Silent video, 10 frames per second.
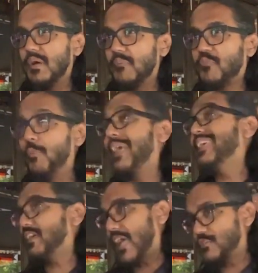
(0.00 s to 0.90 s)
from
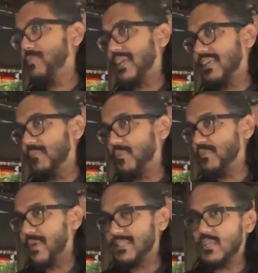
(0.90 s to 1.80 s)
many aspect and
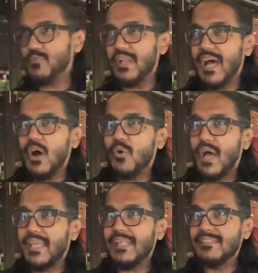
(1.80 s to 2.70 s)
perspective, and how I
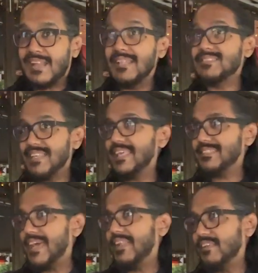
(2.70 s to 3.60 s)
can translate
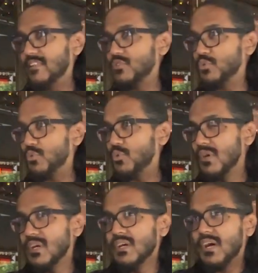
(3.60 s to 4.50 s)
that into
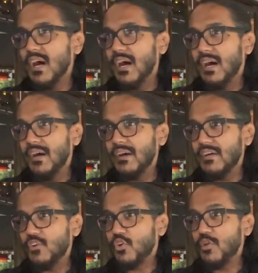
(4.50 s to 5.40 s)
a
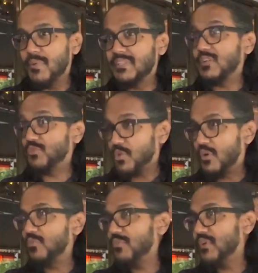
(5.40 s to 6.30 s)
documentary
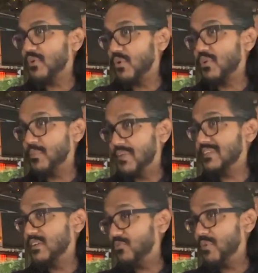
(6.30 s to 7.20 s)
photography or
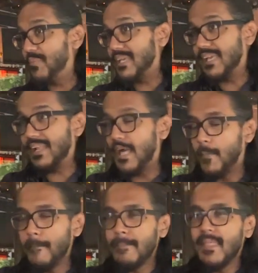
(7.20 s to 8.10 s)
documentary filmmaking lah.
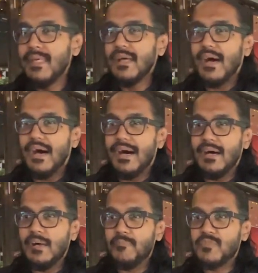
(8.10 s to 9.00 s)

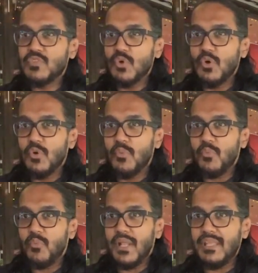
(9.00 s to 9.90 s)
So
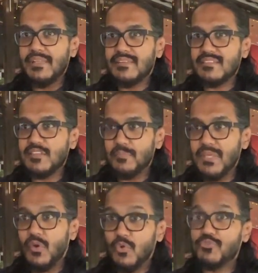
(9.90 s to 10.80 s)
what interested me
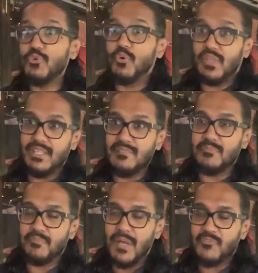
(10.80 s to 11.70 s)
also in
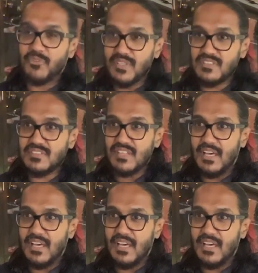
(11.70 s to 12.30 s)
my first